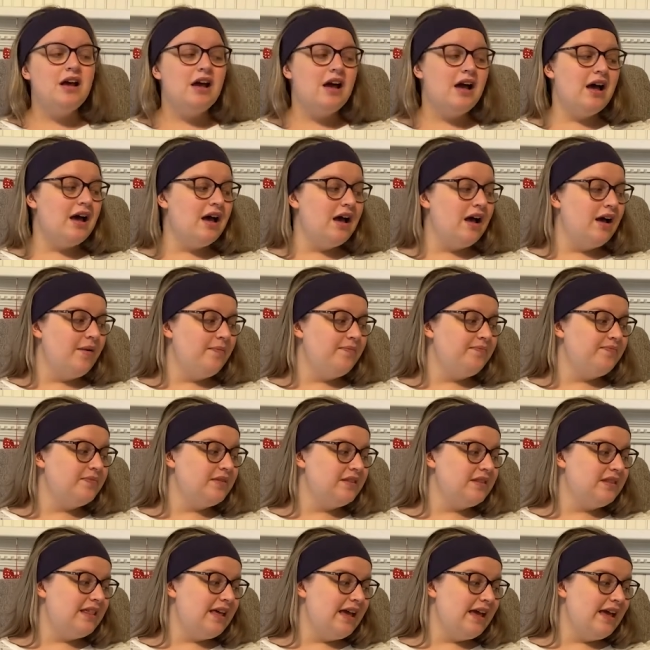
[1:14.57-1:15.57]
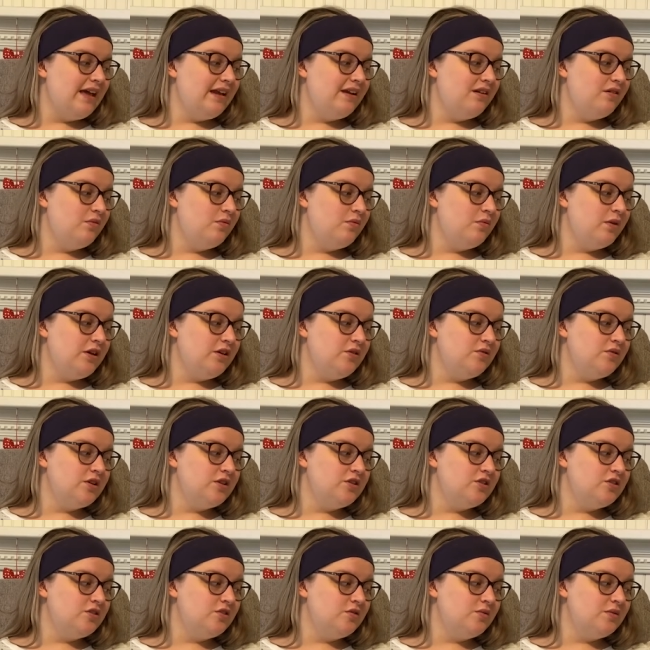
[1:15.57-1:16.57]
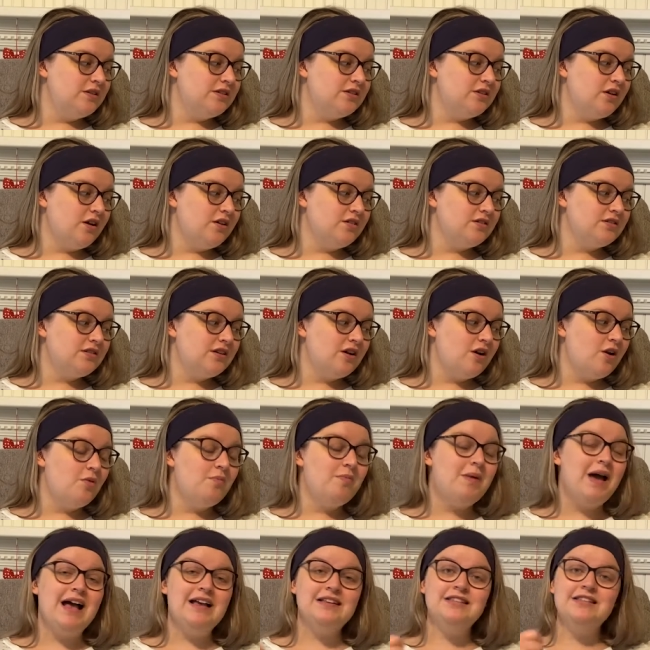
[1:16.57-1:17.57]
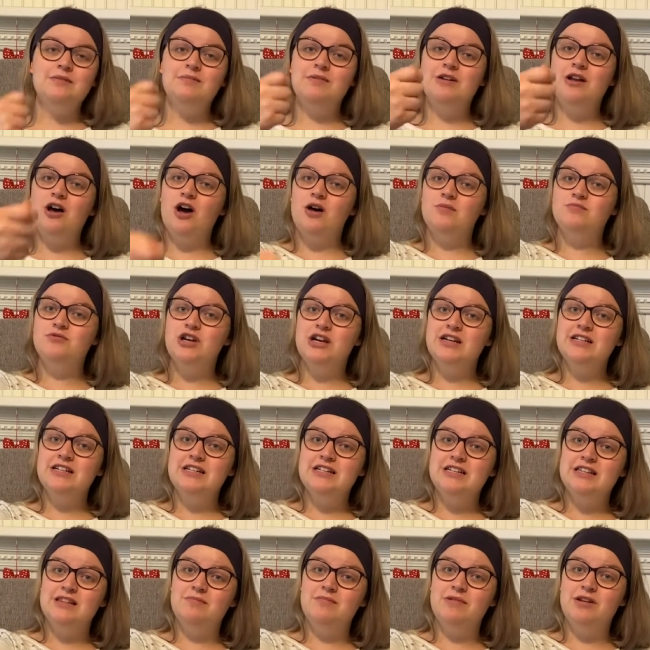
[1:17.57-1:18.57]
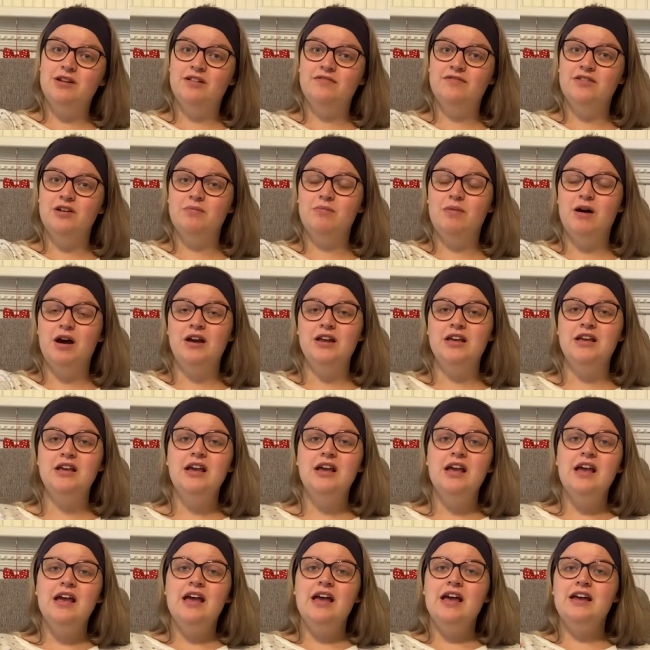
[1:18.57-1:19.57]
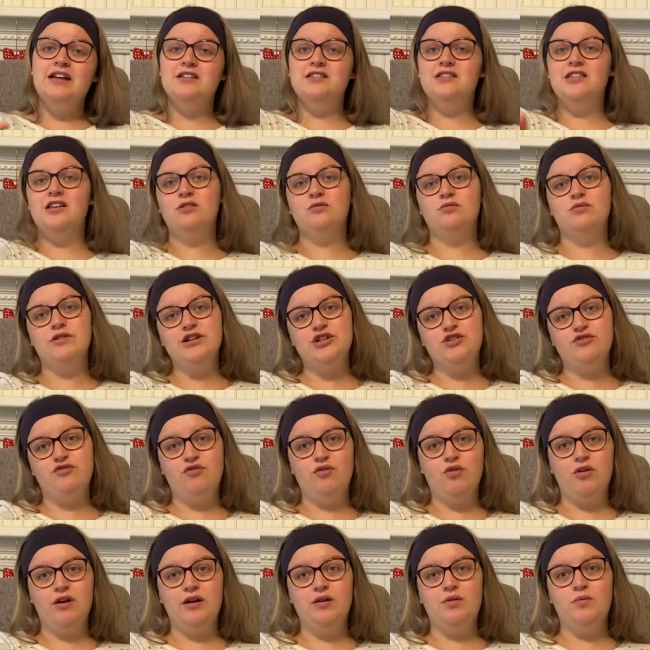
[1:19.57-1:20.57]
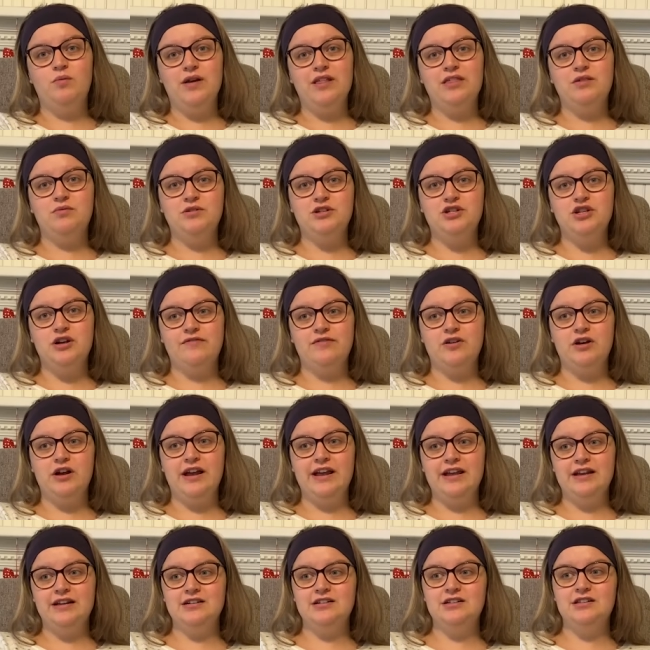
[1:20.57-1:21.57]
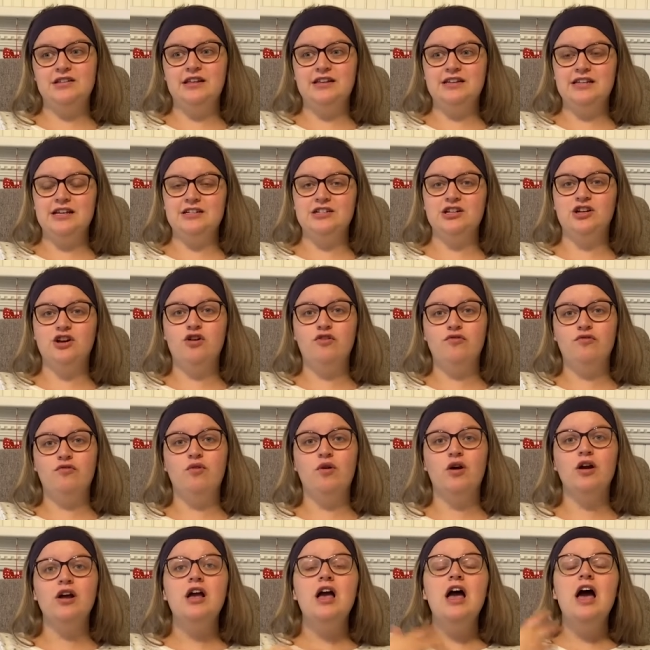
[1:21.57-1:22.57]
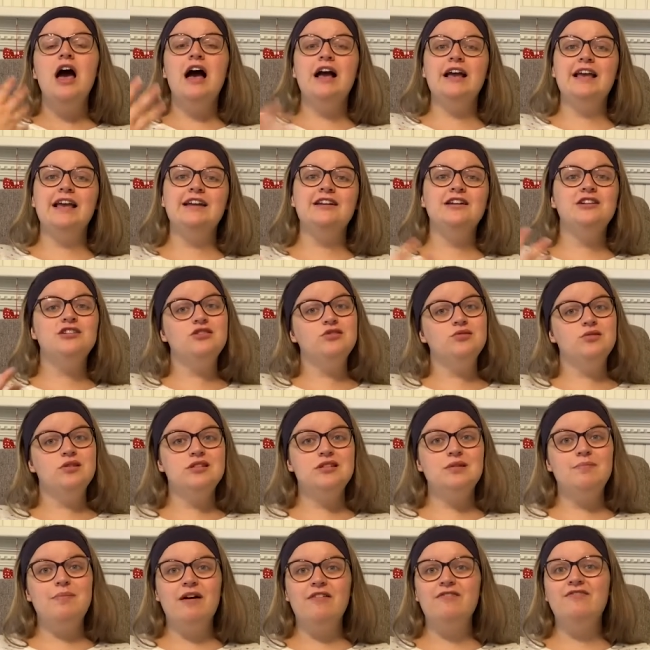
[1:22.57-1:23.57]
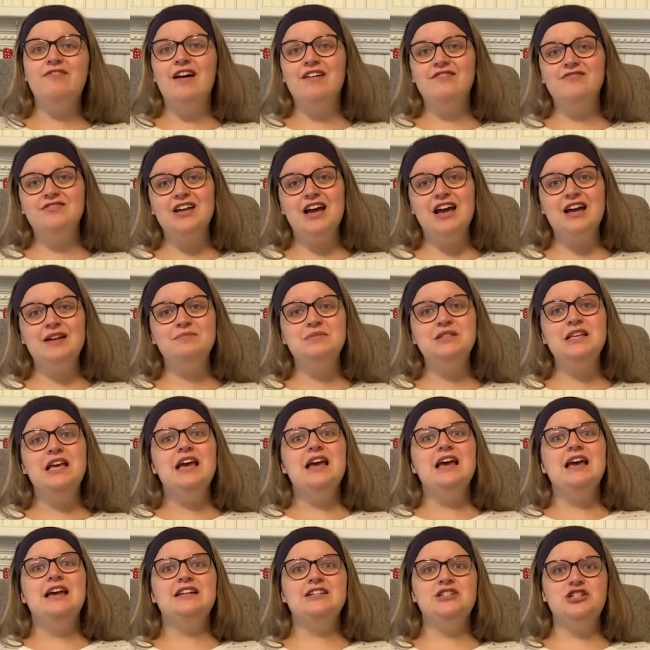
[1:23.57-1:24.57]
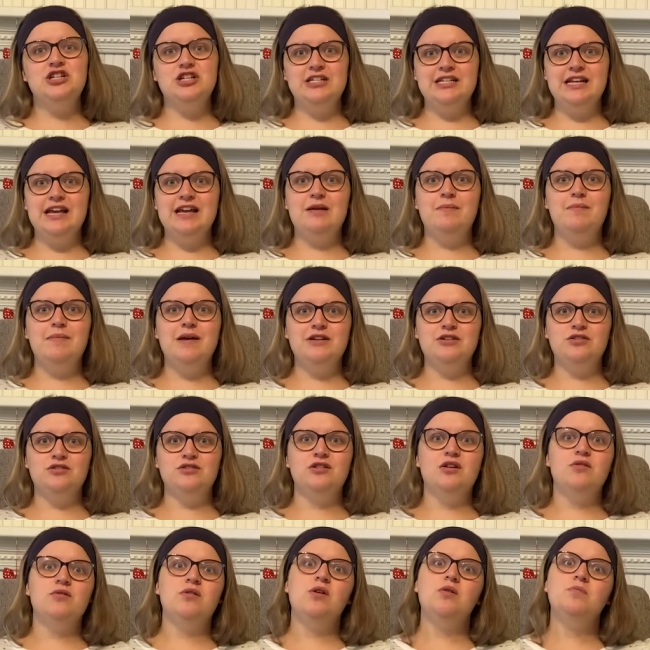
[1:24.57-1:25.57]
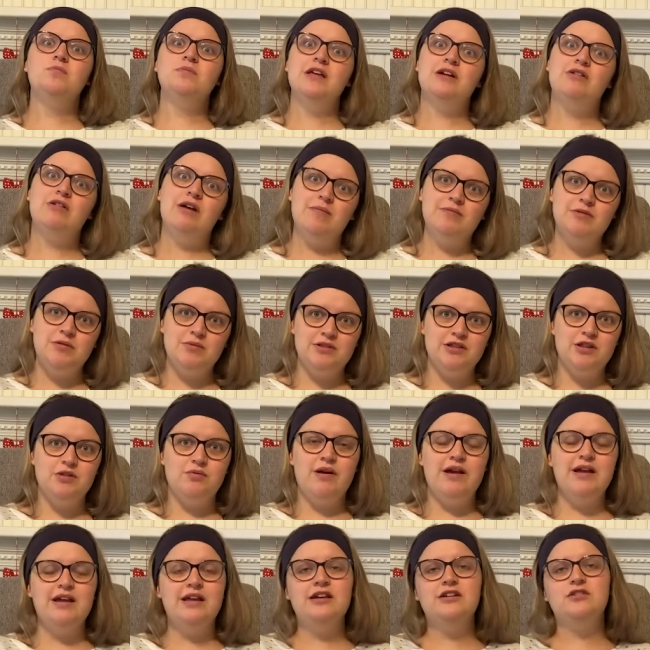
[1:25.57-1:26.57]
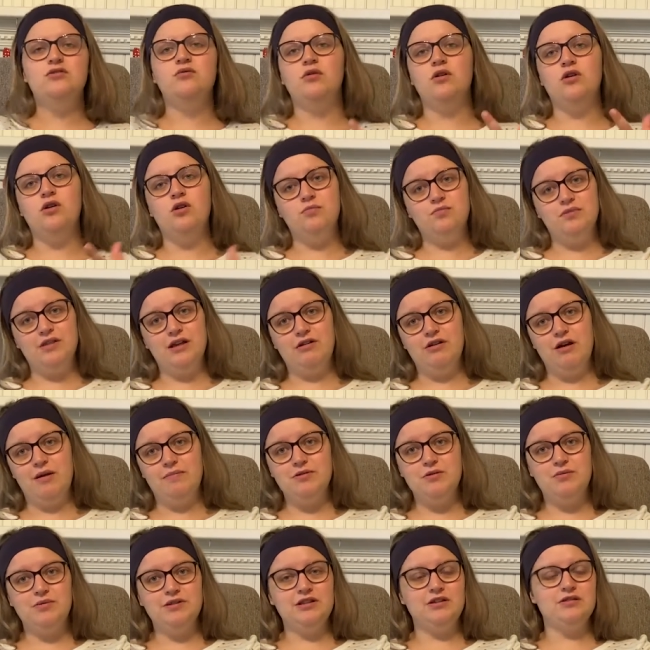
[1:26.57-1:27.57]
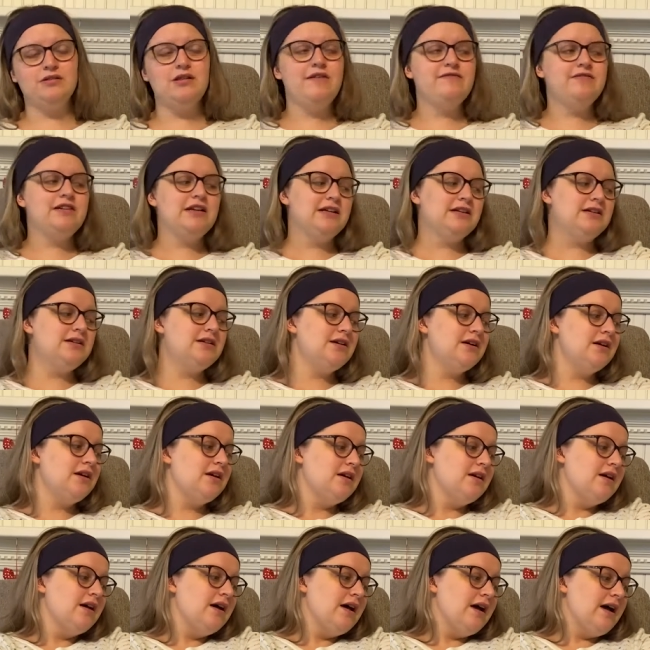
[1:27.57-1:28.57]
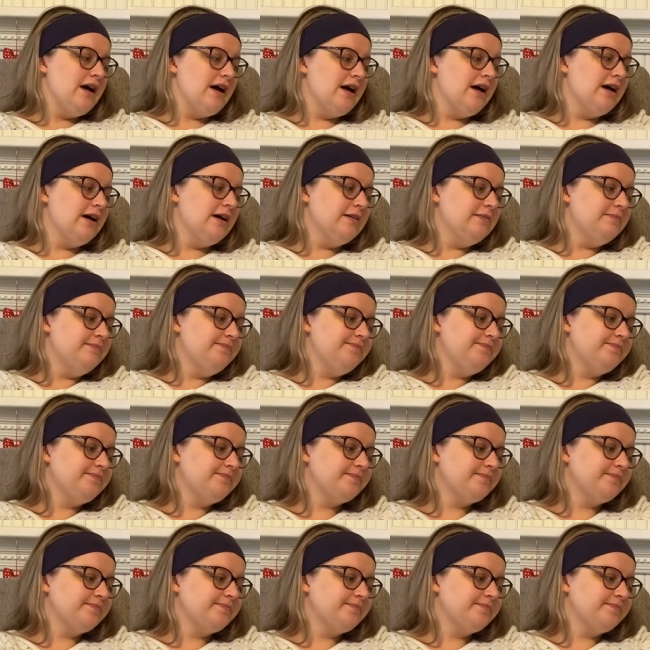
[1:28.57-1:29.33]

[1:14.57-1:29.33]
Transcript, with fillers: Um, then, what you can do is also pass them an object to the middle of their body and they'll reach for it with whichever hand they tend to go for. Again, do this about five times and just take a mental note oh, they grabbed it with their right hand, or oh, they grabbed it with their left hand. Um,